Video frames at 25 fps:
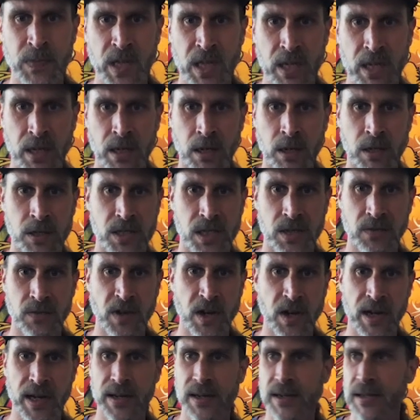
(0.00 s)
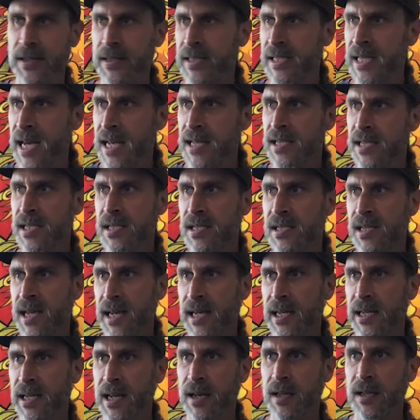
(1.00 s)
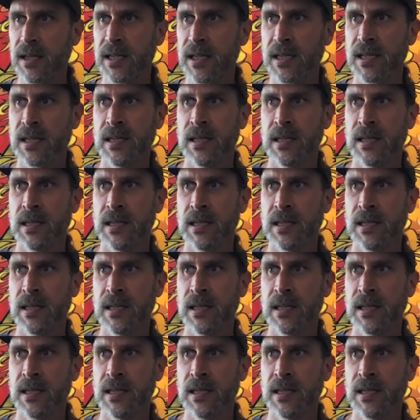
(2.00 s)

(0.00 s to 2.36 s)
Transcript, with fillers: It's a very intense psychedelic,